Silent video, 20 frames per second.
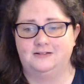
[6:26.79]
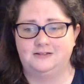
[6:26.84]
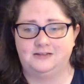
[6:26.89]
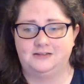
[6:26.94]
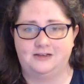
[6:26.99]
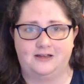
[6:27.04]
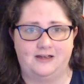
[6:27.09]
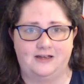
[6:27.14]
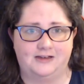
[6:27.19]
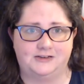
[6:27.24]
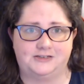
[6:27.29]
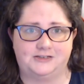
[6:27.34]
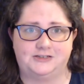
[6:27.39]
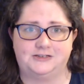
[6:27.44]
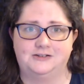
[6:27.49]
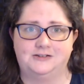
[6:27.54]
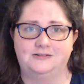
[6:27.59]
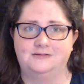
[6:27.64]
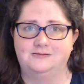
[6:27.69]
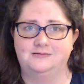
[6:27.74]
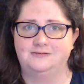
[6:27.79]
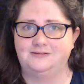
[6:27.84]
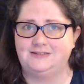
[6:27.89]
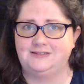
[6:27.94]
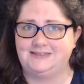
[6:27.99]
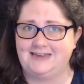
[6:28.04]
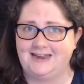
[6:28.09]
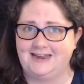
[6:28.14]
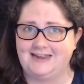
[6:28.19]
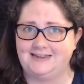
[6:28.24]
touch,
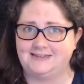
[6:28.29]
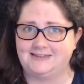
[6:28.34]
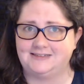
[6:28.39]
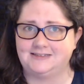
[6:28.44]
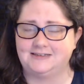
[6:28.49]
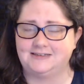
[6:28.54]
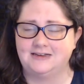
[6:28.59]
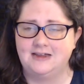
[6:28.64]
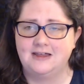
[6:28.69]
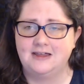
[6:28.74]
taste.